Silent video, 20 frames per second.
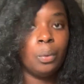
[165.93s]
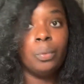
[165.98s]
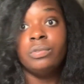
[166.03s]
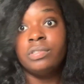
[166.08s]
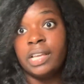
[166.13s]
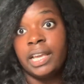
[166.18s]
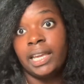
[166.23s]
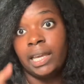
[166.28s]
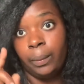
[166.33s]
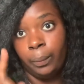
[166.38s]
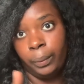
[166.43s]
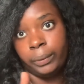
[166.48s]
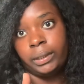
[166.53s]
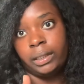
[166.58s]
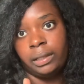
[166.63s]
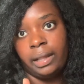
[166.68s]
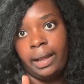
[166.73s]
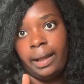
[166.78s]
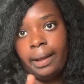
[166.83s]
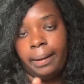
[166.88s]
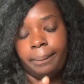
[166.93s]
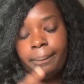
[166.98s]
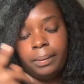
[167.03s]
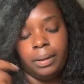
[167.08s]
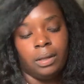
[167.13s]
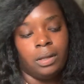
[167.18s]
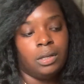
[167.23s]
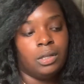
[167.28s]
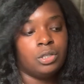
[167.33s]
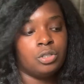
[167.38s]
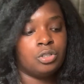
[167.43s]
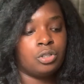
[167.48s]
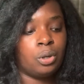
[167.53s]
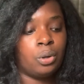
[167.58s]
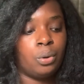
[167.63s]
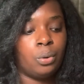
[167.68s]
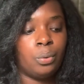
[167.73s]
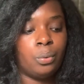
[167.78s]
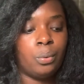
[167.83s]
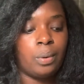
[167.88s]
Take it with the lab.
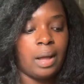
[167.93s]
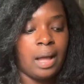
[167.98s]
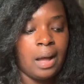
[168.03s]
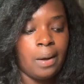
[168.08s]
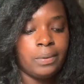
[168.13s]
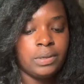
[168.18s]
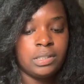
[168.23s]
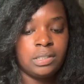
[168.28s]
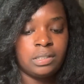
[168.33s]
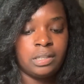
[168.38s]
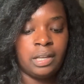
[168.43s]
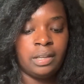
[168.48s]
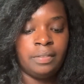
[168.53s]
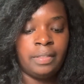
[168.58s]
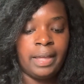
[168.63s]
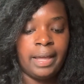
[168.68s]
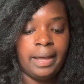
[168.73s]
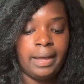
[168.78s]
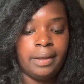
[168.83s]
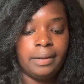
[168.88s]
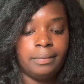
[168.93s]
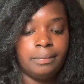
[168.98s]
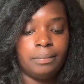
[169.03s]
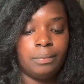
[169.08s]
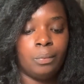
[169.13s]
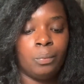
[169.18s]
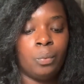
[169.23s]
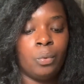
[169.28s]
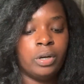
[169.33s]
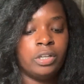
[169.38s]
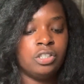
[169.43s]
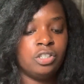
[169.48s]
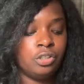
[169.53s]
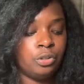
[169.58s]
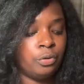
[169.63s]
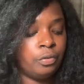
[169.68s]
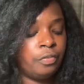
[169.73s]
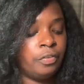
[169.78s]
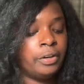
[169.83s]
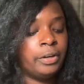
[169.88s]
So I would say that once
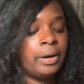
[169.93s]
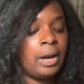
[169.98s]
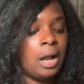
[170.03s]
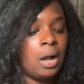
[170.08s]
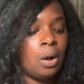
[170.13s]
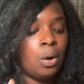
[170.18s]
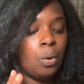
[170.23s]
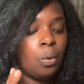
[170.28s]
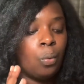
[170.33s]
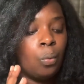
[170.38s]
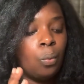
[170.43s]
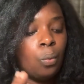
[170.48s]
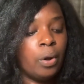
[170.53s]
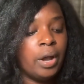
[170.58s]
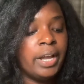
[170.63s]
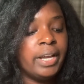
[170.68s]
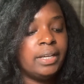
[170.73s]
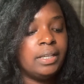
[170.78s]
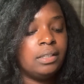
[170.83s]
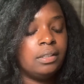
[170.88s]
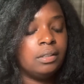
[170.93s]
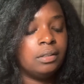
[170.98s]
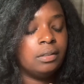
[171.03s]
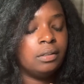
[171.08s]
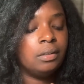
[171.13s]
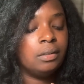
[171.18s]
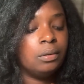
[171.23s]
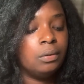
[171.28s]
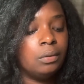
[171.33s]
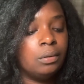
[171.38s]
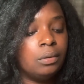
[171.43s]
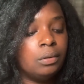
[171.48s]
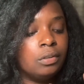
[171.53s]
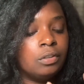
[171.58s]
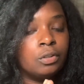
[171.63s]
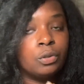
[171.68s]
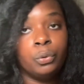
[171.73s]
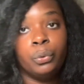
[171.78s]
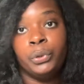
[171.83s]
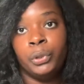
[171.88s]
you figure out what
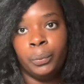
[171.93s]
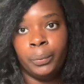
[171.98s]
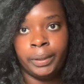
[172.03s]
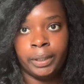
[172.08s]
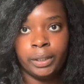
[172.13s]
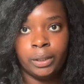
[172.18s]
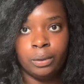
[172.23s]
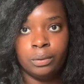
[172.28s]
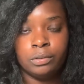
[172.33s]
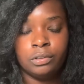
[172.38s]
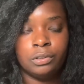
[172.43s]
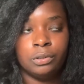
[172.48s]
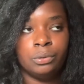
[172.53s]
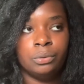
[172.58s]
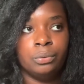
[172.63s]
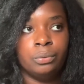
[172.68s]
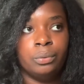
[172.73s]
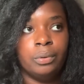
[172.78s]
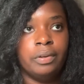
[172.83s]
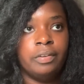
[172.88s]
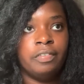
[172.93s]
school you want to go to,